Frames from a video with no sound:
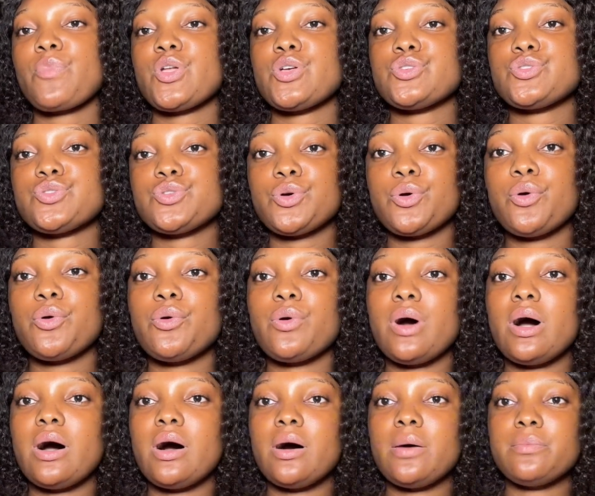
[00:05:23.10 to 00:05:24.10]
So
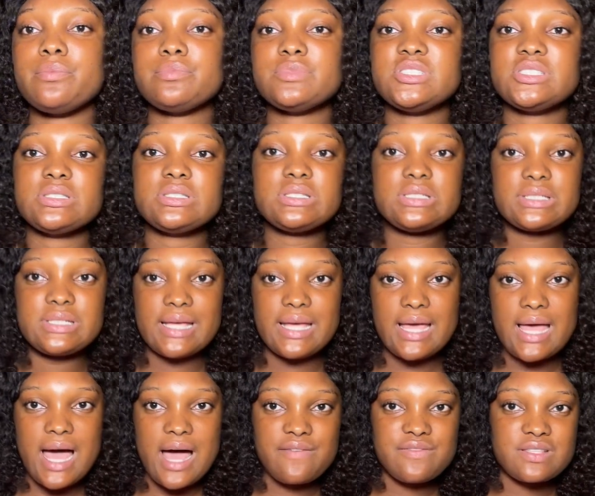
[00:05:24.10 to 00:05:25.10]
the Ndi
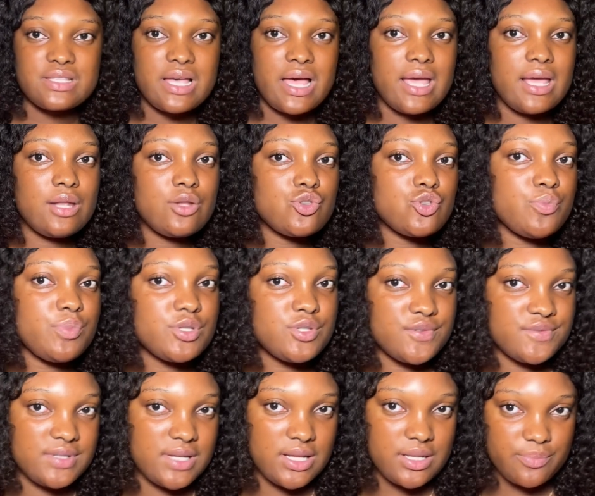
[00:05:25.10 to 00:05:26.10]
Nne, after a little bit
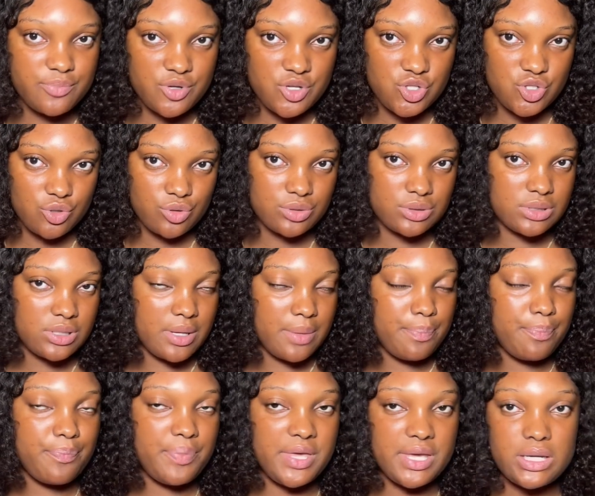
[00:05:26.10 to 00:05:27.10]
of deliberation, they
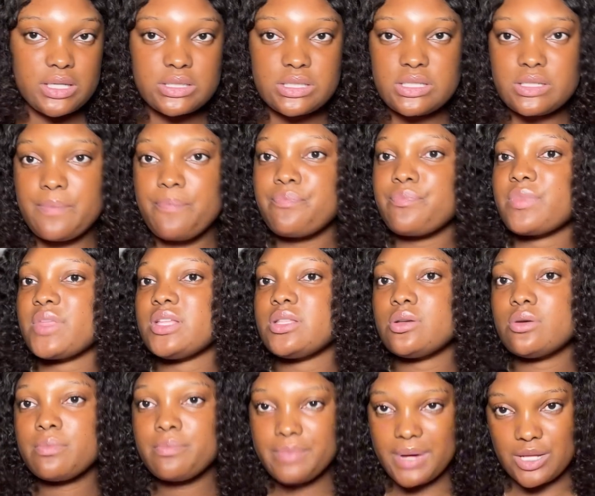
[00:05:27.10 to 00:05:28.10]
picked the
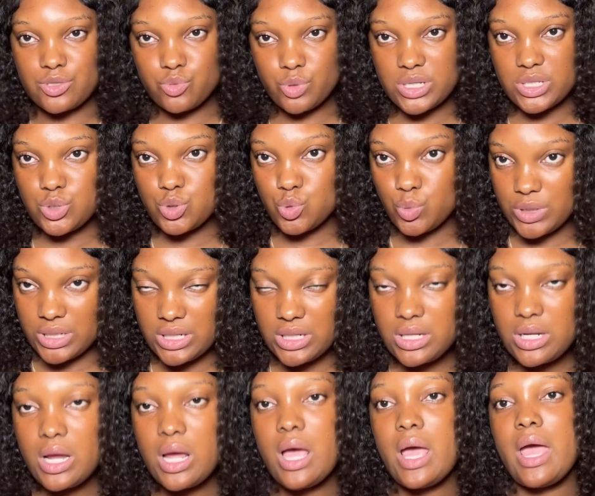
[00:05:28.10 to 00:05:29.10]
Mbadwe twin,
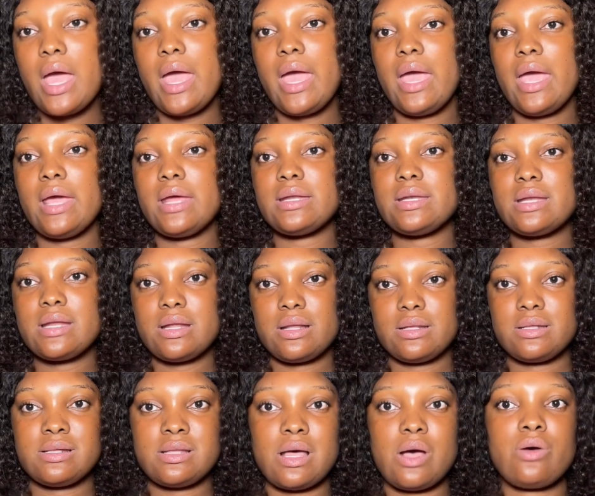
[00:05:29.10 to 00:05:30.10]
and
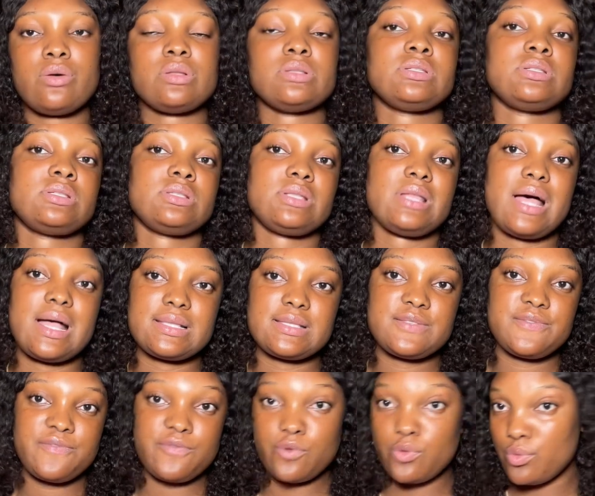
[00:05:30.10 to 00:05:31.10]
that's that
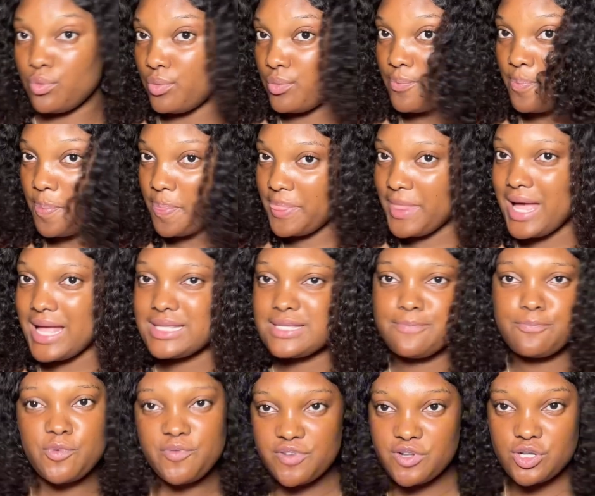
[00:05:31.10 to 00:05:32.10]
for that.
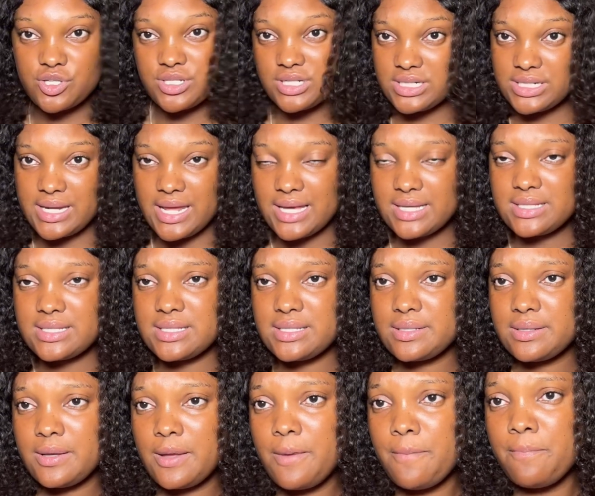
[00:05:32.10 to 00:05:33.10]
Moving on to the next.
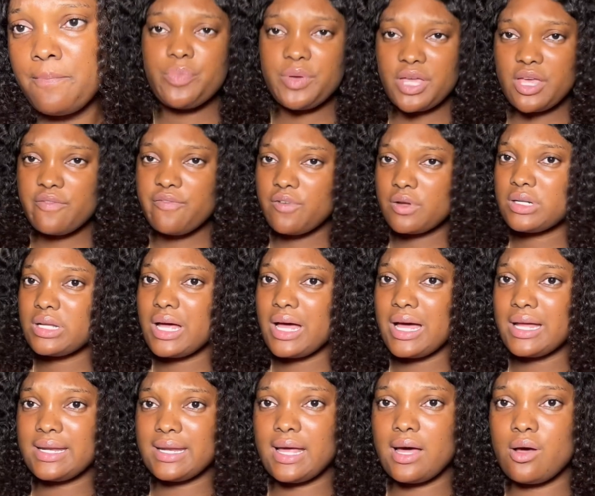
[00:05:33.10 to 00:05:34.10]
So Biggie further
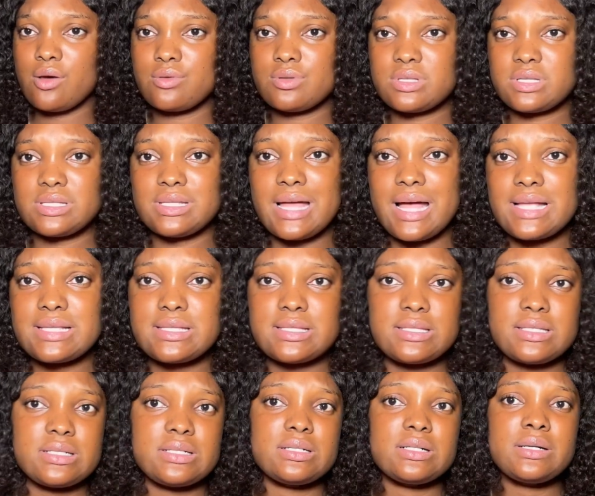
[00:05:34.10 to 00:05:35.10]
announced that
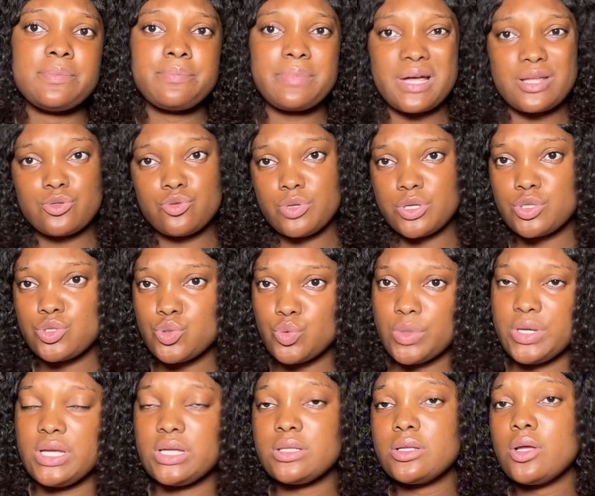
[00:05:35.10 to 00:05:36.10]
the Mbadwe twin,